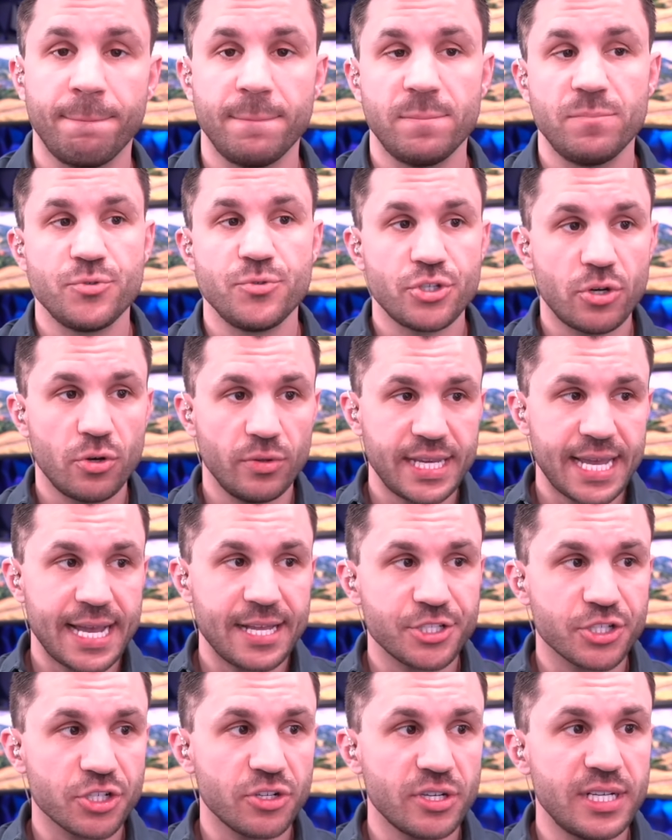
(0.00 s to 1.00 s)
so the
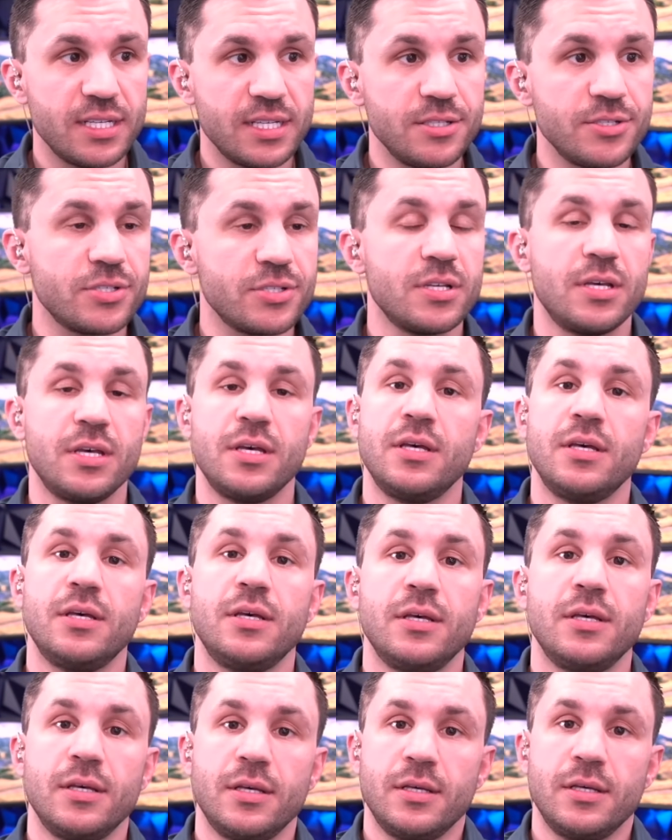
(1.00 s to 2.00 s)
answer is
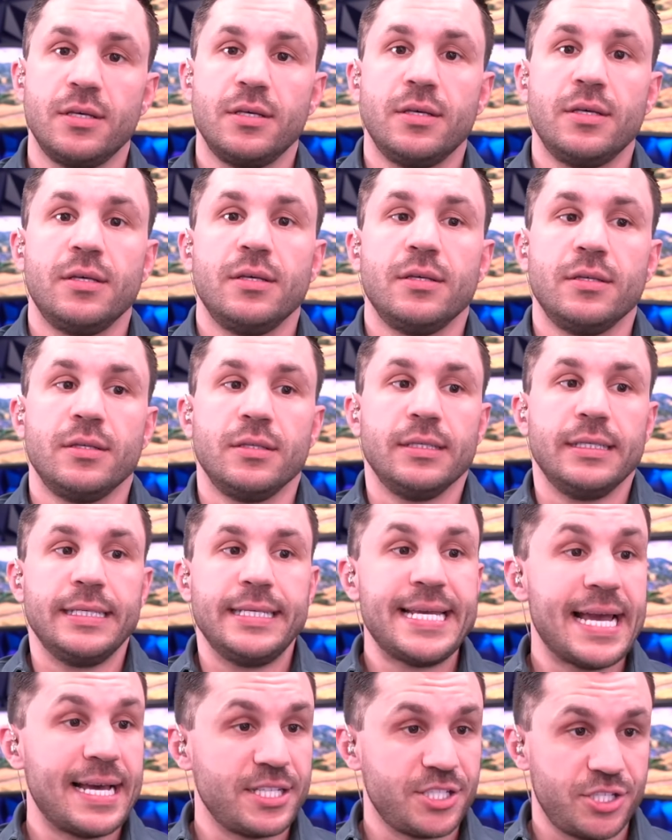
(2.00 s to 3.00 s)

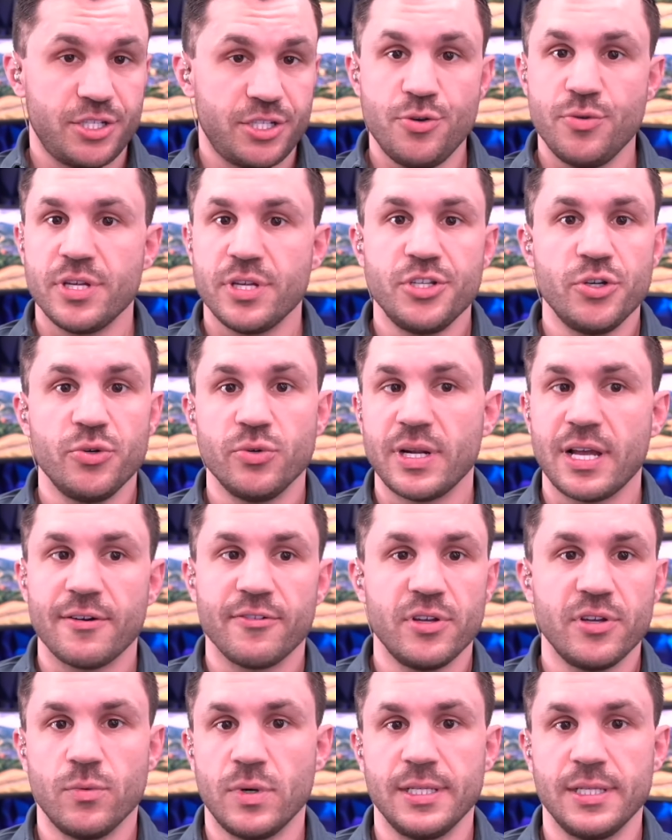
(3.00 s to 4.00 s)
yes you can do whatever
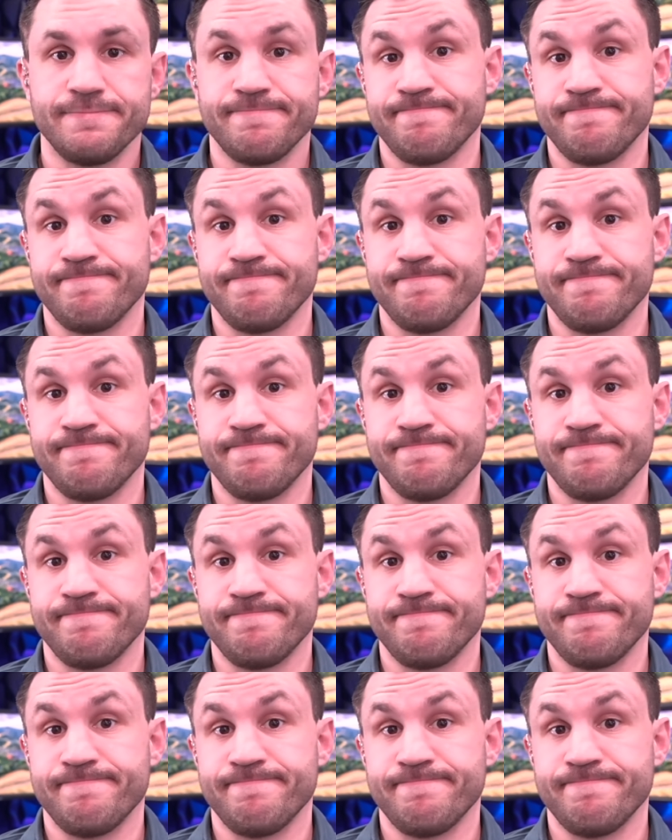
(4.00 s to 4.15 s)
you want